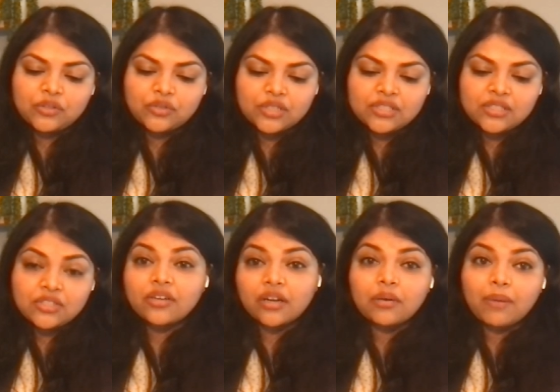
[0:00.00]
courses
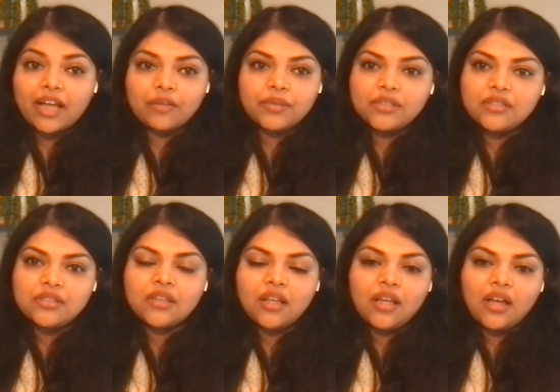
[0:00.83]
or
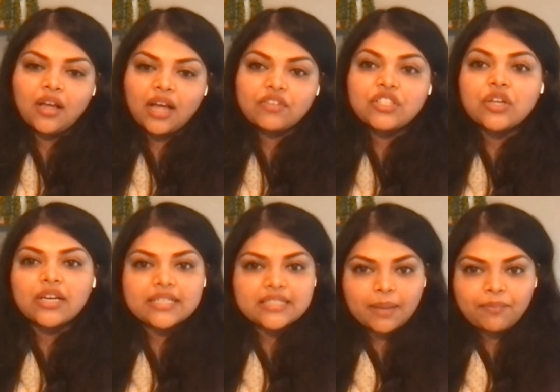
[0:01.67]
requirements. I was not
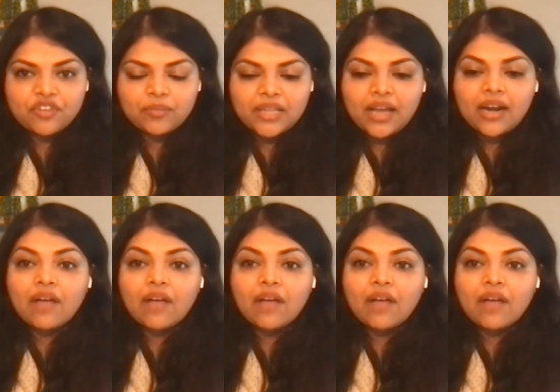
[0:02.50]
exempt from that.